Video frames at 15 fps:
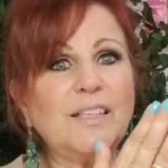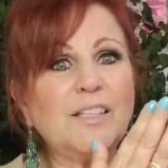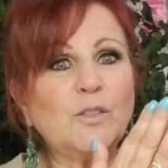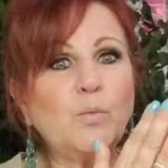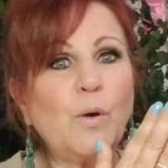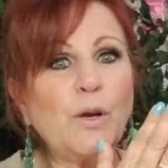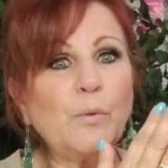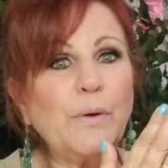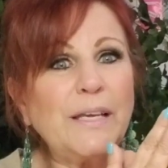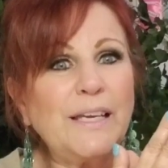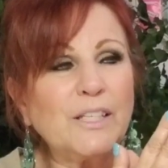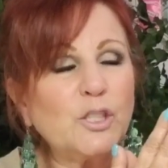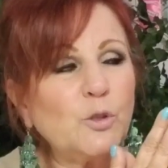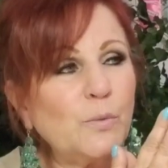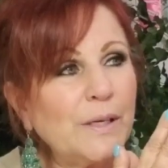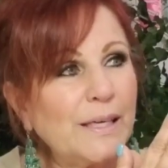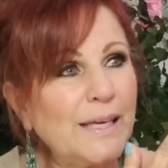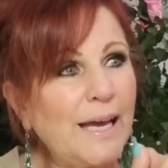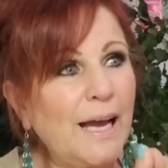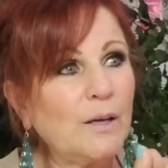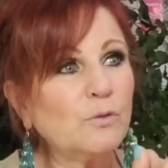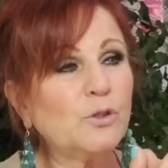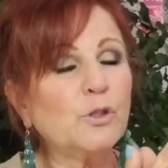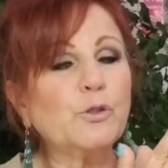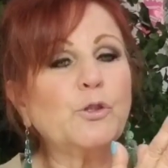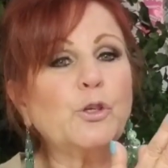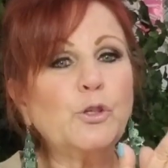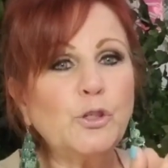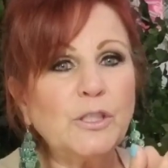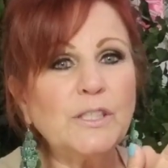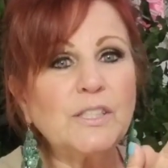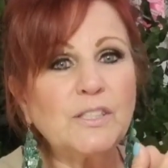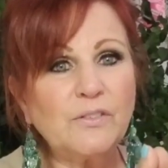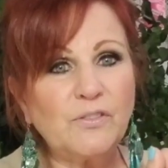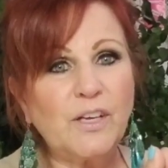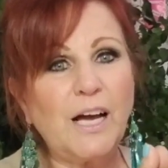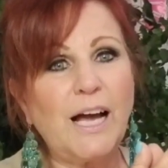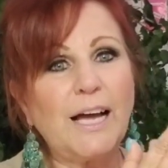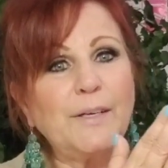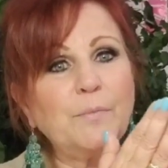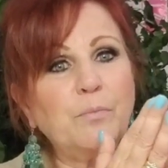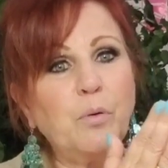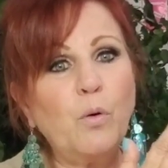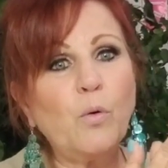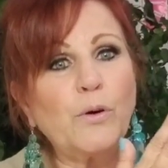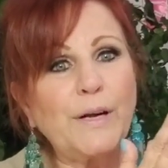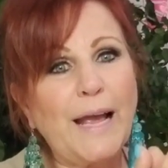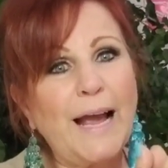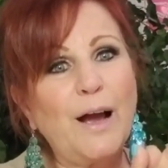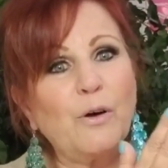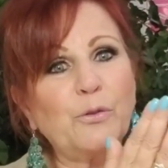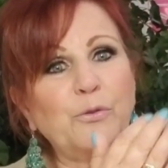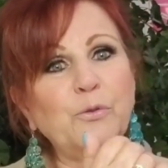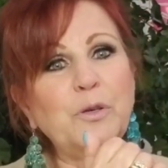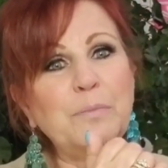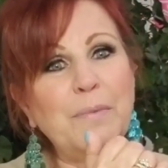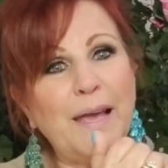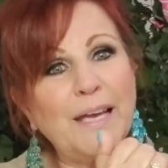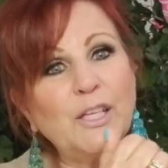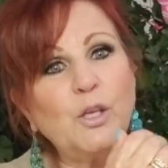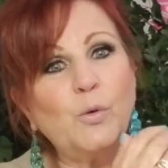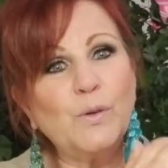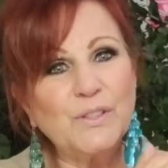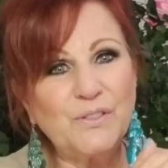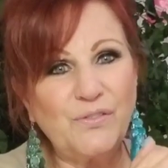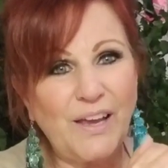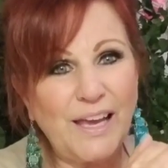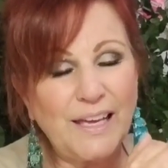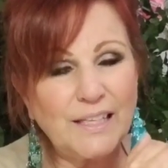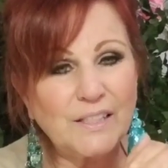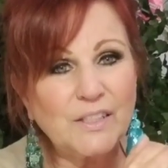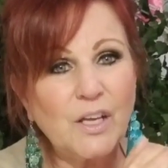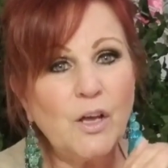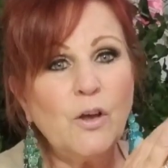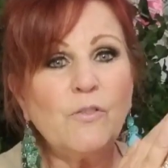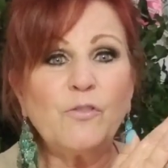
It's where we get to encounter the goodness of God poured out through Emmanuel's veins